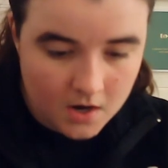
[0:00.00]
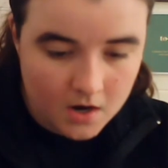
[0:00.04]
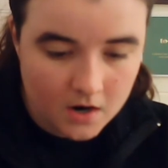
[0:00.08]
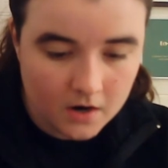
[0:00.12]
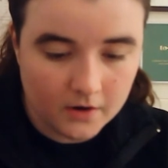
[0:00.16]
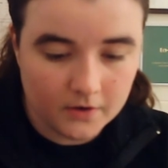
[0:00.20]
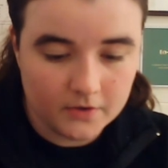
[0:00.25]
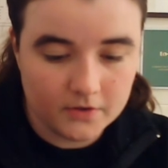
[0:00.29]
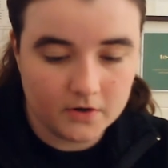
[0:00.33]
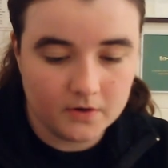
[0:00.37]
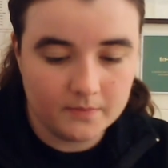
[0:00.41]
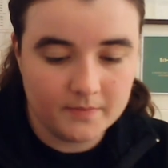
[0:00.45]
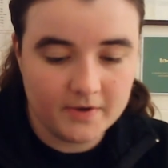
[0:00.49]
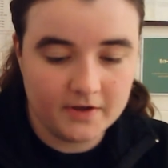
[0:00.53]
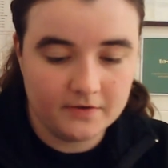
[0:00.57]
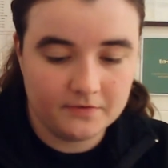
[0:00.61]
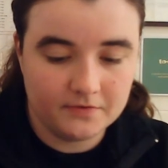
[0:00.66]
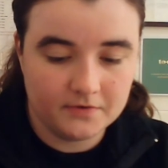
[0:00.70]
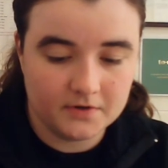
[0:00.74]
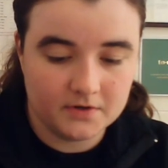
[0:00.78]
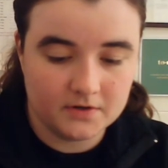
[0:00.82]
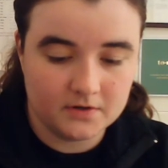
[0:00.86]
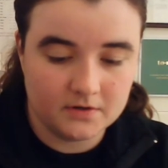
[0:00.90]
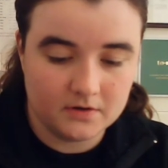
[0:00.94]
Although
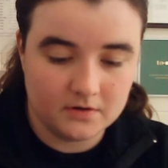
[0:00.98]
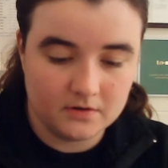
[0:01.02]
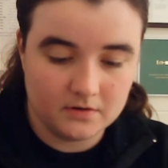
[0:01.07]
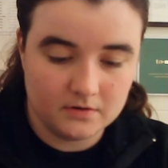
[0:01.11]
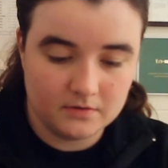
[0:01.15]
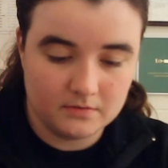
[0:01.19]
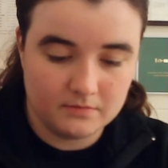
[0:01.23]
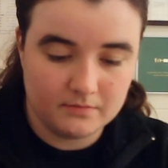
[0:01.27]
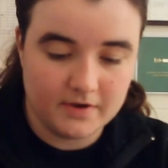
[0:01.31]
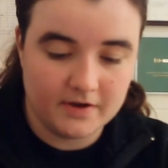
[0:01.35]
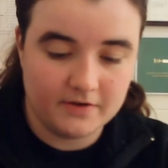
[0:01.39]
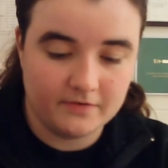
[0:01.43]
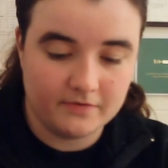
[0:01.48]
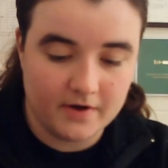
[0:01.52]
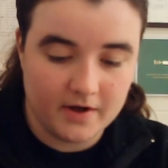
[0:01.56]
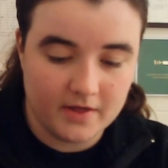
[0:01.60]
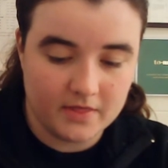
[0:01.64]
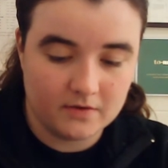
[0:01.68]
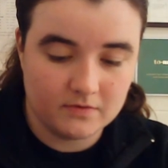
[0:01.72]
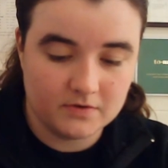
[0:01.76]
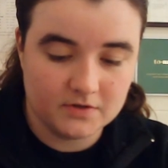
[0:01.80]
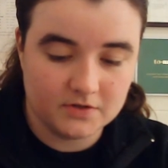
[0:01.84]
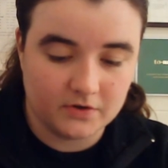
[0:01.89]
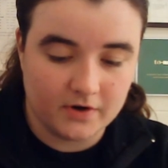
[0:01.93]
my
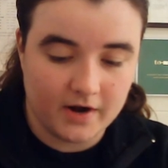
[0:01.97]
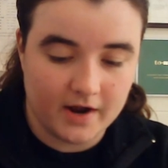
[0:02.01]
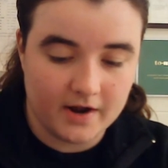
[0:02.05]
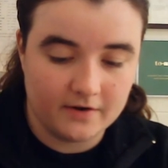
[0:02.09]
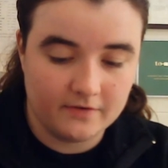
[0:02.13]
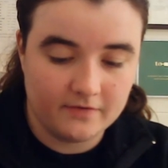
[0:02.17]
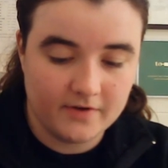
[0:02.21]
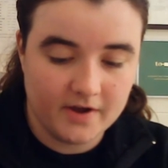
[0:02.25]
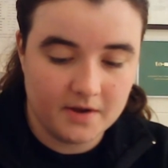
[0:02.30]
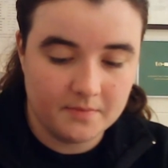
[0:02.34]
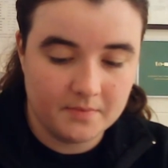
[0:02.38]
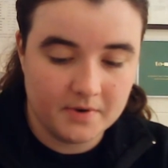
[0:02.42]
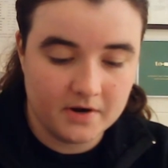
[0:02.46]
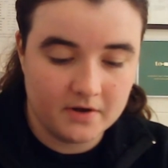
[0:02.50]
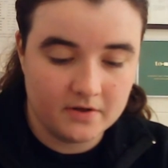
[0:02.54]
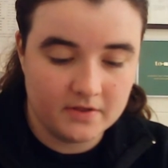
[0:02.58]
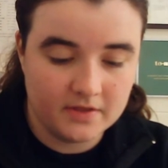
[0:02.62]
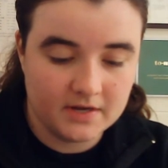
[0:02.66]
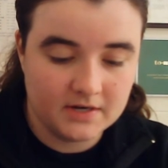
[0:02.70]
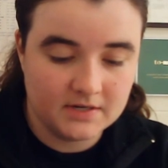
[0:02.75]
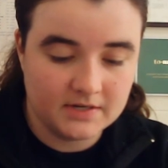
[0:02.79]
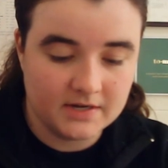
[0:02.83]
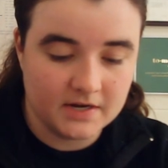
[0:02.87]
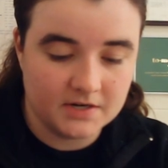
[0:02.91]
father was gratified by all
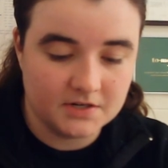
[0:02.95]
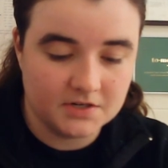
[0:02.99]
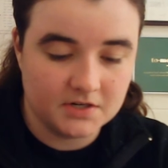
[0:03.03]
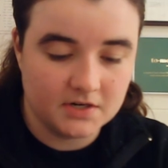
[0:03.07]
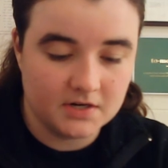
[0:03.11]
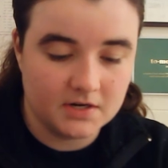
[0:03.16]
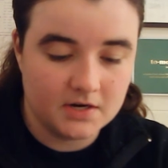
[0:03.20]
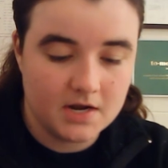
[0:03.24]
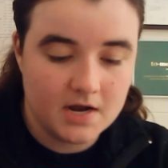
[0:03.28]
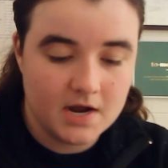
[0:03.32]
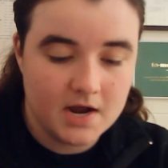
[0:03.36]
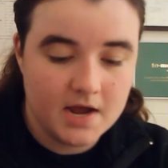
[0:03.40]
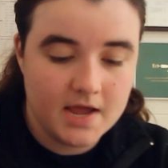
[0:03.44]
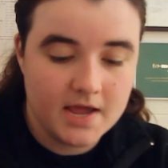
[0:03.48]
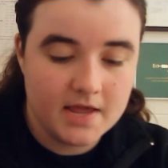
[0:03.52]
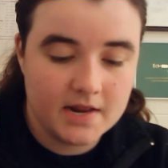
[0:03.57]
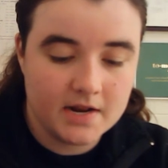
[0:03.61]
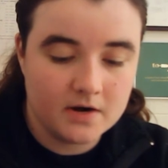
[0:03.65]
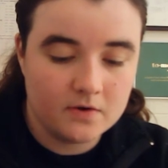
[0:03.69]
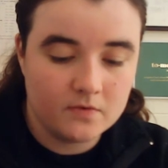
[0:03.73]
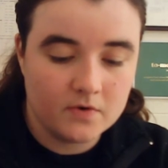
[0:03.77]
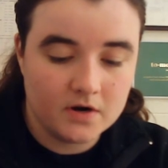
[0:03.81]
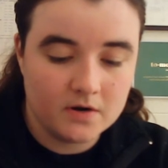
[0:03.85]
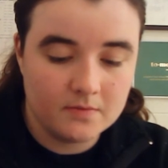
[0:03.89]
the attention, he
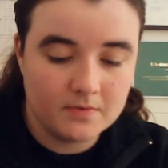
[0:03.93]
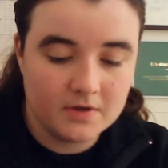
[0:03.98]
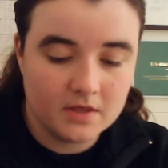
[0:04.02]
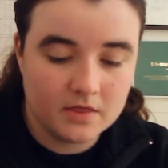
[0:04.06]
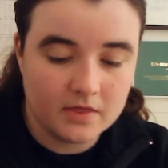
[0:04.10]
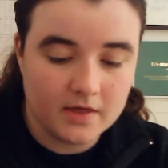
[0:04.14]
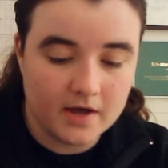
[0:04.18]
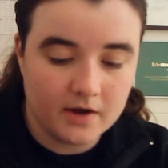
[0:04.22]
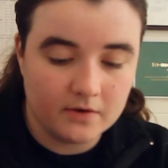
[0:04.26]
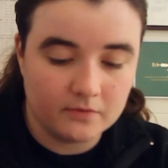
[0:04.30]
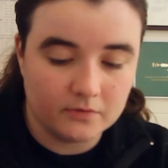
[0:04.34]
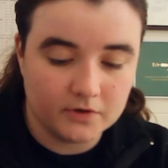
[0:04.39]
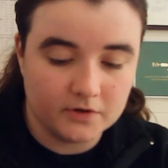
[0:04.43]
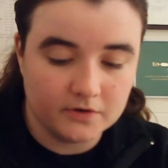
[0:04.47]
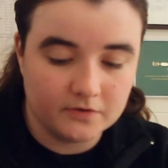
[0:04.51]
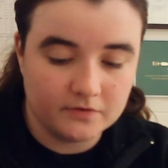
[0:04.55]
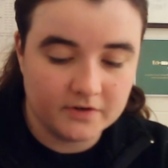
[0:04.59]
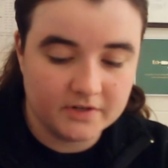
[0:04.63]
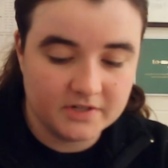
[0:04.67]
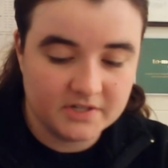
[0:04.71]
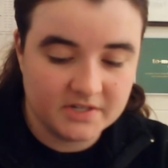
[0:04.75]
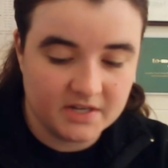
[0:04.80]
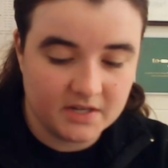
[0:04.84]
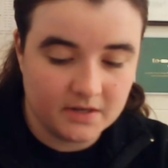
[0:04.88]
didn't want to be thought rude
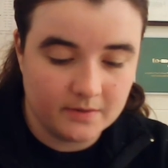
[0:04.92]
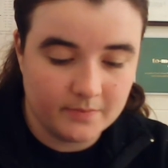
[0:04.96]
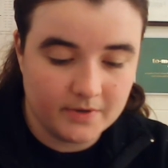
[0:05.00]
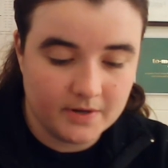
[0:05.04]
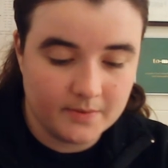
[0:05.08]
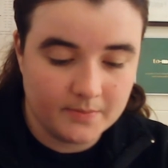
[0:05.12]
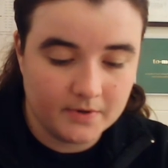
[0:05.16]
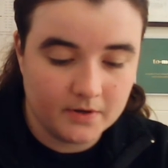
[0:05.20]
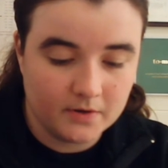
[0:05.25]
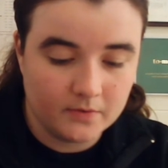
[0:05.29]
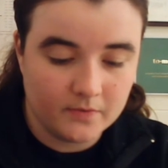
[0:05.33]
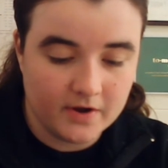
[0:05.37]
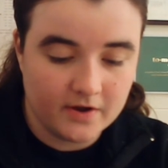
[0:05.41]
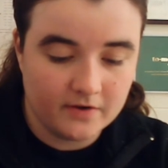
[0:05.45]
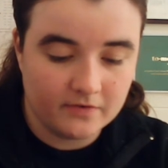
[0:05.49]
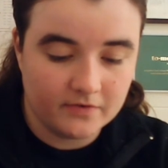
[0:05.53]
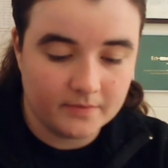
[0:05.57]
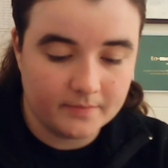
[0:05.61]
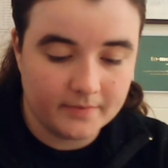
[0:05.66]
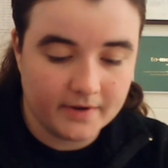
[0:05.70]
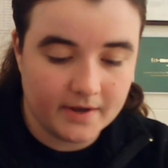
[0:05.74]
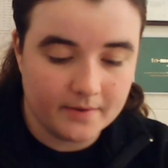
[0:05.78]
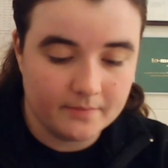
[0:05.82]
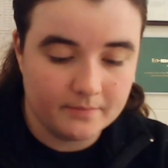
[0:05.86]
for stealing people away
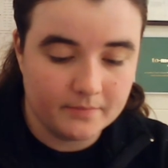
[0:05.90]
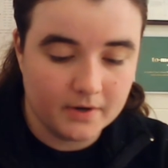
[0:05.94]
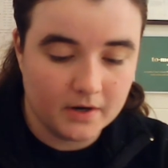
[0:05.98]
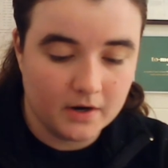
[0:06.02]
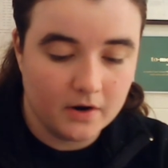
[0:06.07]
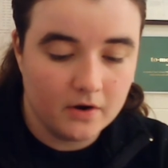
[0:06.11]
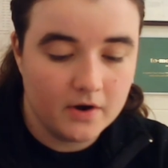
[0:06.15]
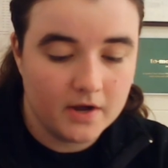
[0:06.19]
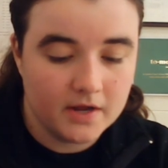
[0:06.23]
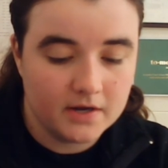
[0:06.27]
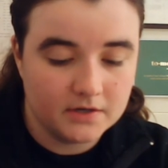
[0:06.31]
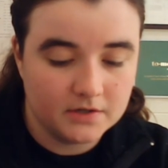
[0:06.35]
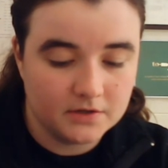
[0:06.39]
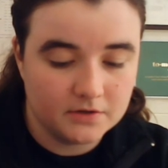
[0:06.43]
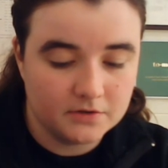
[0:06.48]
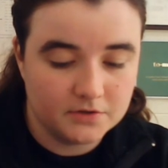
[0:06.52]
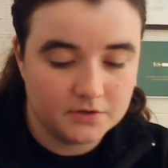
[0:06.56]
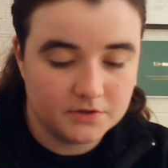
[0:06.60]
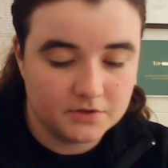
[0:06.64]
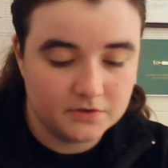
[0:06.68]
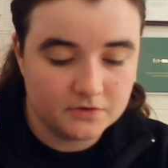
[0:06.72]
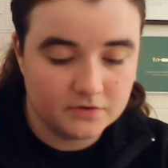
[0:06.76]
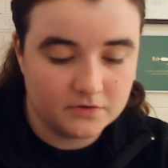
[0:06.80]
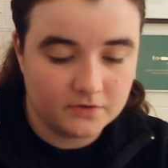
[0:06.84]
from Genbo and
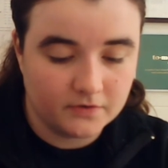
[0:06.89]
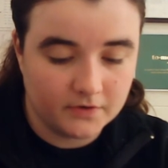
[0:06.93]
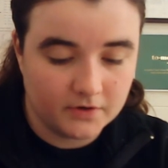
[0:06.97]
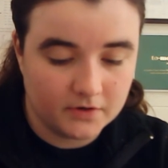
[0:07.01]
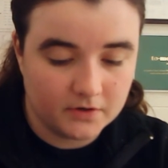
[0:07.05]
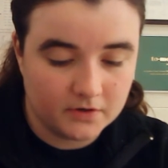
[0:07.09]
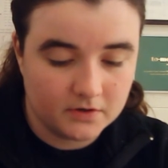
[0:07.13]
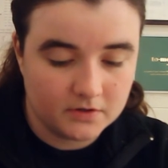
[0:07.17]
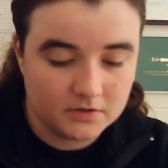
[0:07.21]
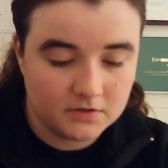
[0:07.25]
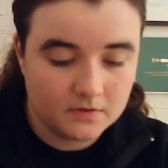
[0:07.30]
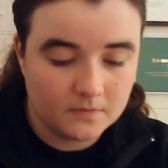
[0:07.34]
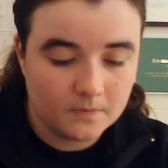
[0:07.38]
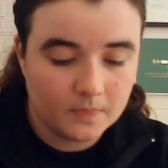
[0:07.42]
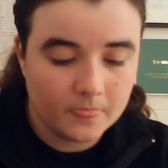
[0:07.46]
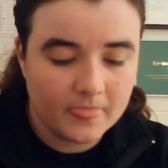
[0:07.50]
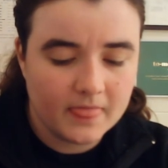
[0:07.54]
Yuju's funerals.